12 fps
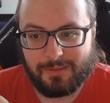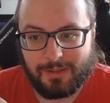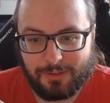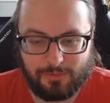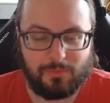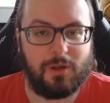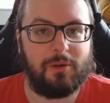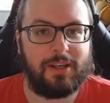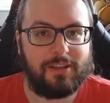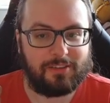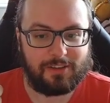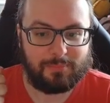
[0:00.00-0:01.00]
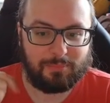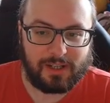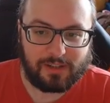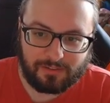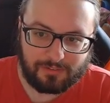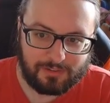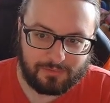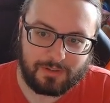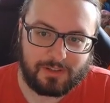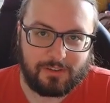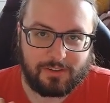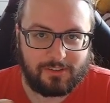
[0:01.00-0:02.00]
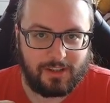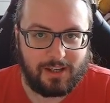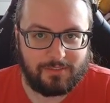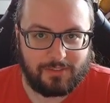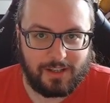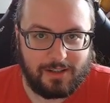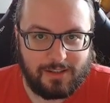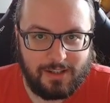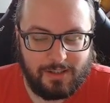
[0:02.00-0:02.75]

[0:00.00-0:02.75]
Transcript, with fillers: do worry it is going to break, so it's really nice to have that